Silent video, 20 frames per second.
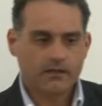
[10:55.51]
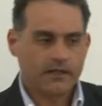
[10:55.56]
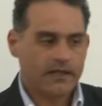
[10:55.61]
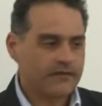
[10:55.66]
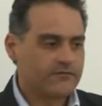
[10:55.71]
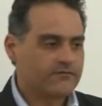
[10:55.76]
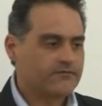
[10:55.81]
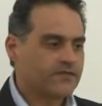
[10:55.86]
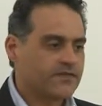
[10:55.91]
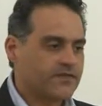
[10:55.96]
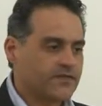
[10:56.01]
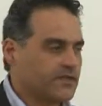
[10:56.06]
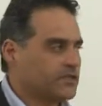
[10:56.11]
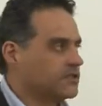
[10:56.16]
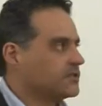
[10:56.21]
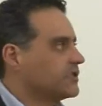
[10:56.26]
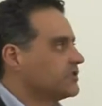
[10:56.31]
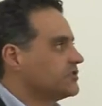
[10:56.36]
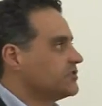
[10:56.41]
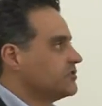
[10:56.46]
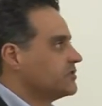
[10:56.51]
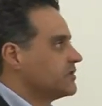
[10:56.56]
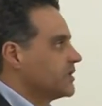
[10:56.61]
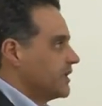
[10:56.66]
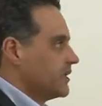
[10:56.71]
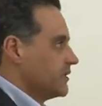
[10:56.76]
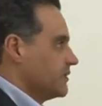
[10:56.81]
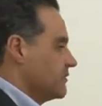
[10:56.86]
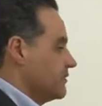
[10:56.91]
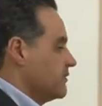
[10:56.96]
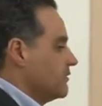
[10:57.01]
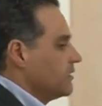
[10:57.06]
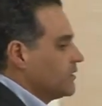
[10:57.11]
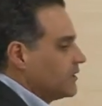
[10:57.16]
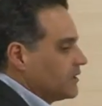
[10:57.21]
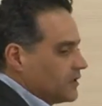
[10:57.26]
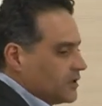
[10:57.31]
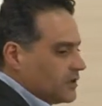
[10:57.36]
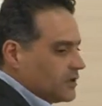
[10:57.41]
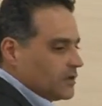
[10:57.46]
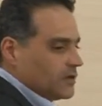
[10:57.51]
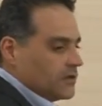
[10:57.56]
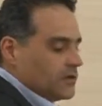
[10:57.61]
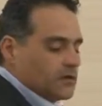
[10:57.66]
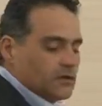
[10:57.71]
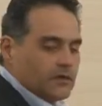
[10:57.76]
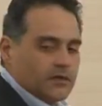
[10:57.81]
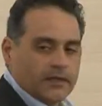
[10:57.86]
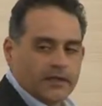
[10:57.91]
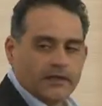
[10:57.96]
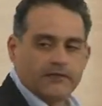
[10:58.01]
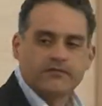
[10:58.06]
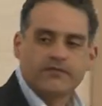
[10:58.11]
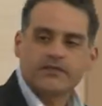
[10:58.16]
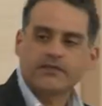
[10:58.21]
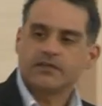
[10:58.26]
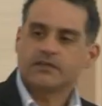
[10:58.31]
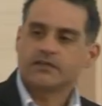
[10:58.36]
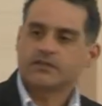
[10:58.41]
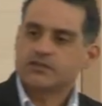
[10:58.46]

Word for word: Everything that you can everything